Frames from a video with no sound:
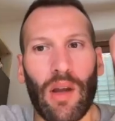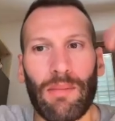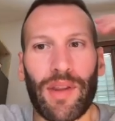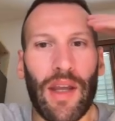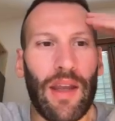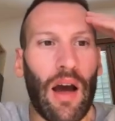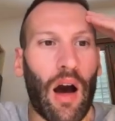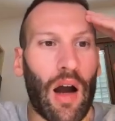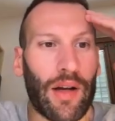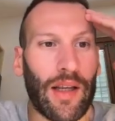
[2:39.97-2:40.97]
but they
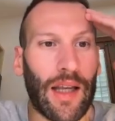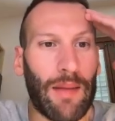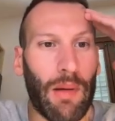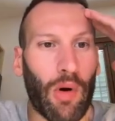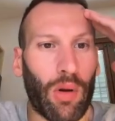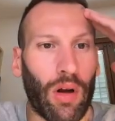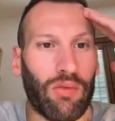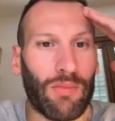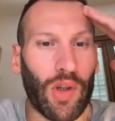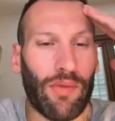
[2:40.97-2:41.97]
are incapable
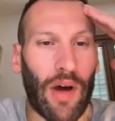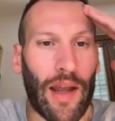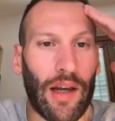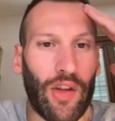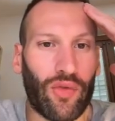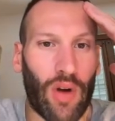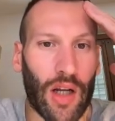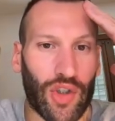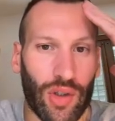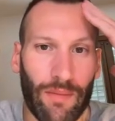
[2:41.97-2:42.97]
of modifying list
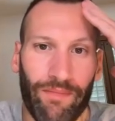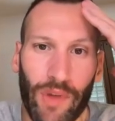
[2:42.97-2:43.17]
structure.